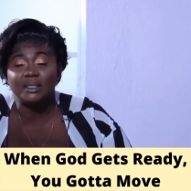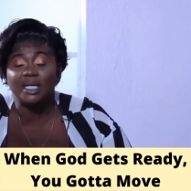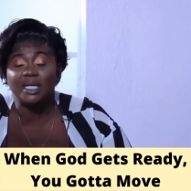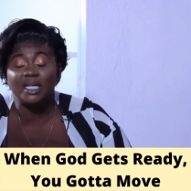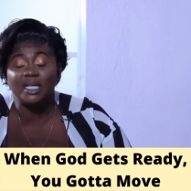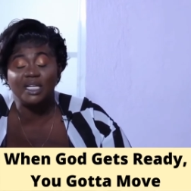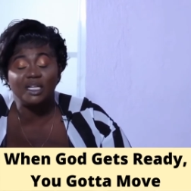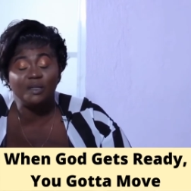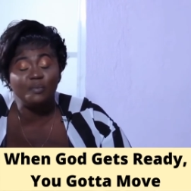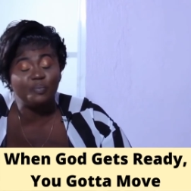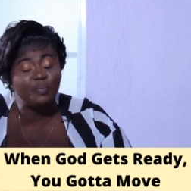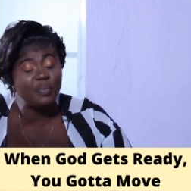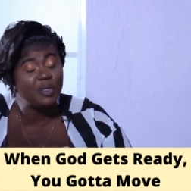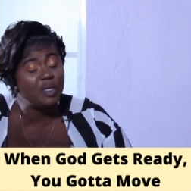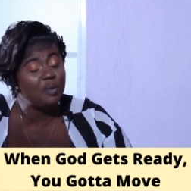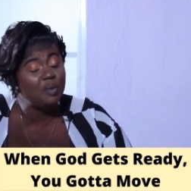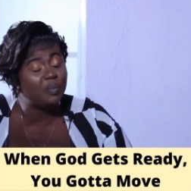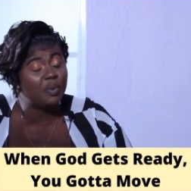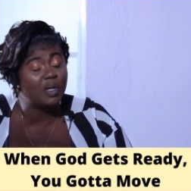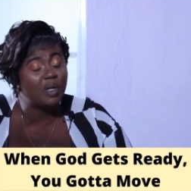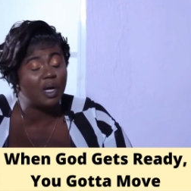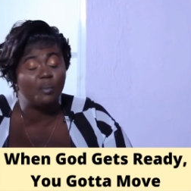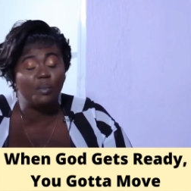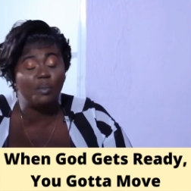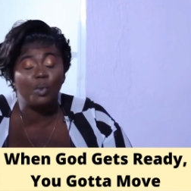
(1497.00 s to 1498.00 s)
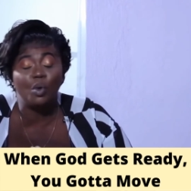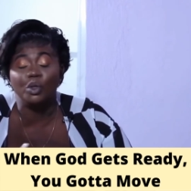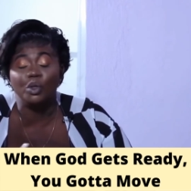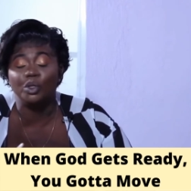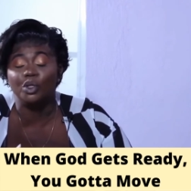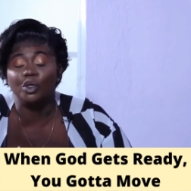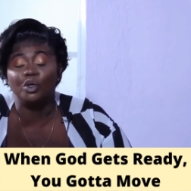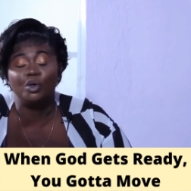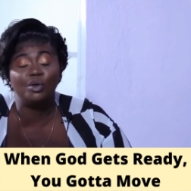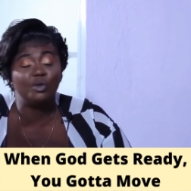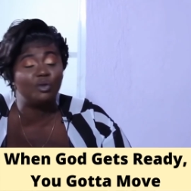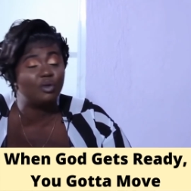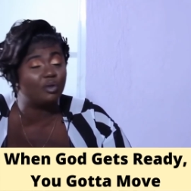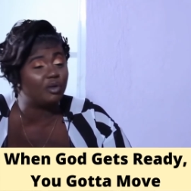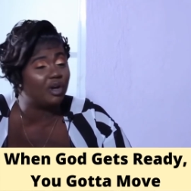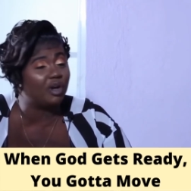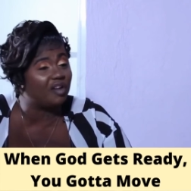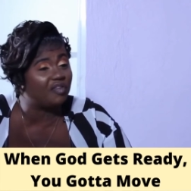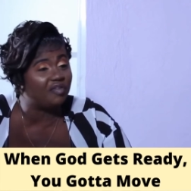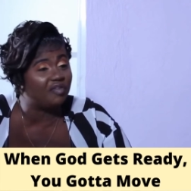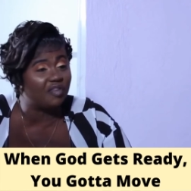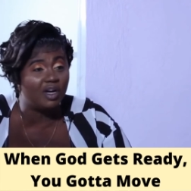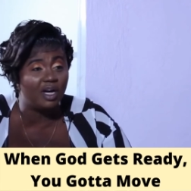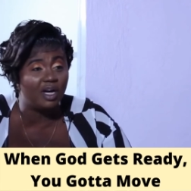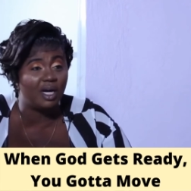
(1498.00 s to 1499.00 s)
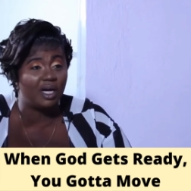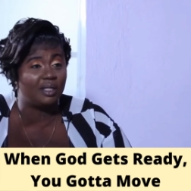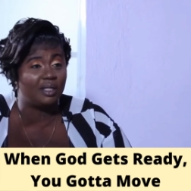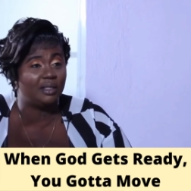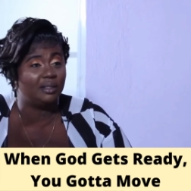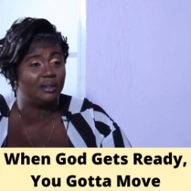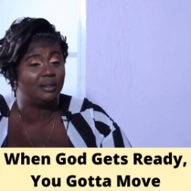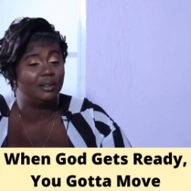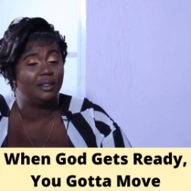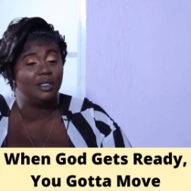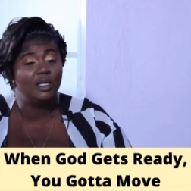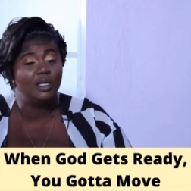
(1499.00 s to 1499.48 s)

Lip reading: Telling people about the glory of God.